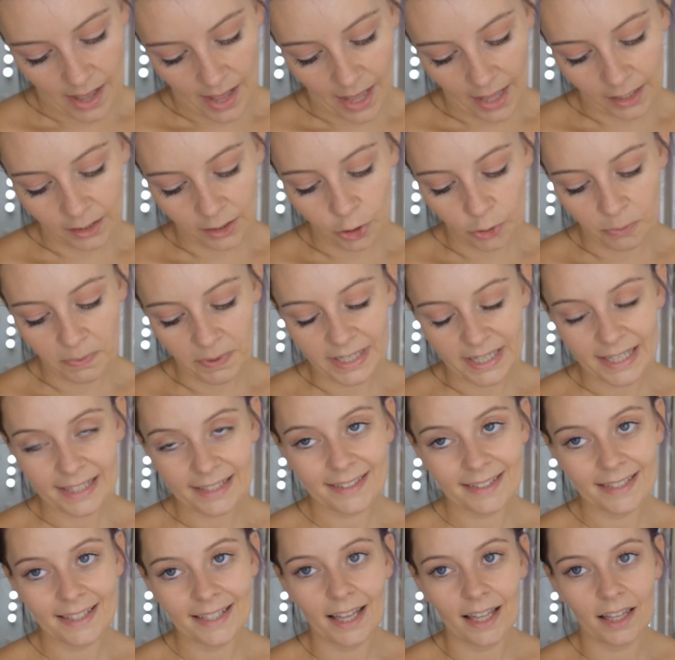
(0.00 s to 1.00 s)

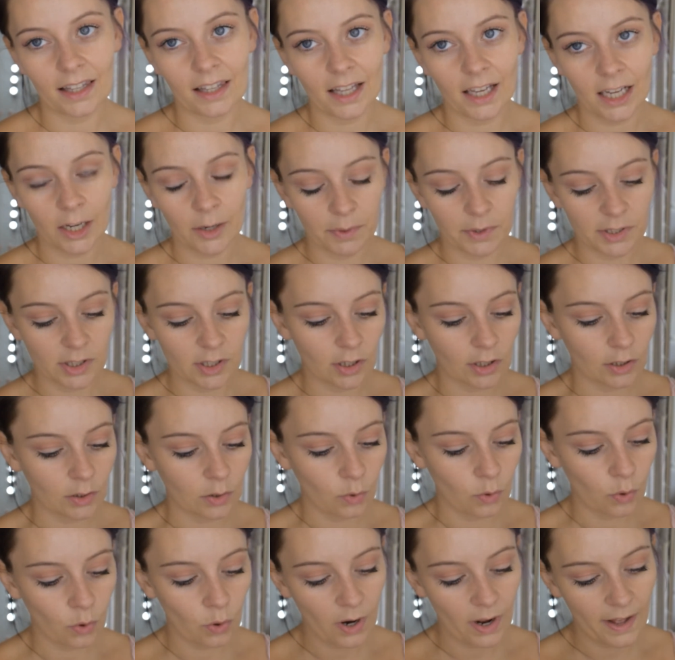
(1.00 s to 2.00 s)
Illuminating Liquid
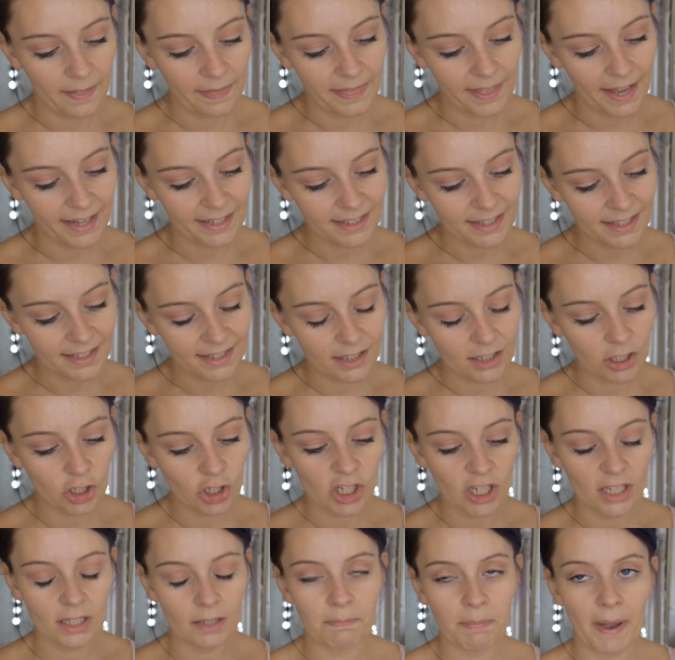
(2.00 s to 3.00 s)
Glow, and this is in the
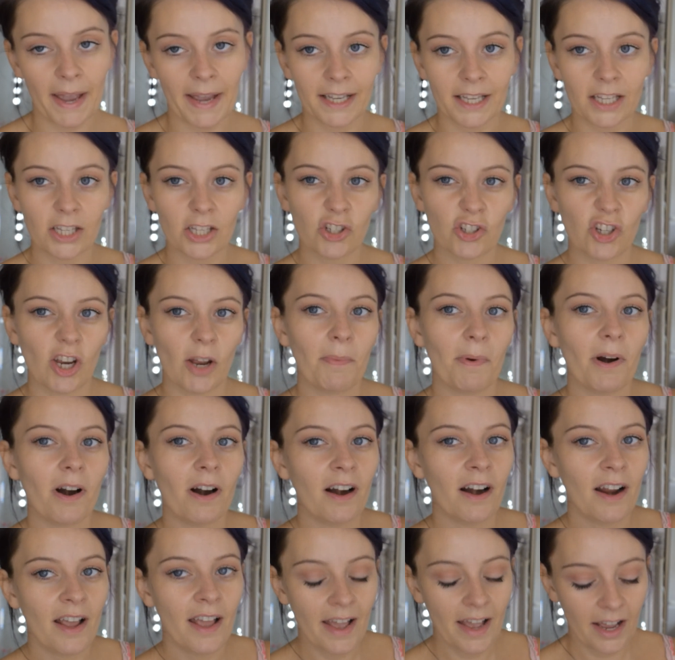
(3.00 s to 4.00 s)
shade Pink Shimmer.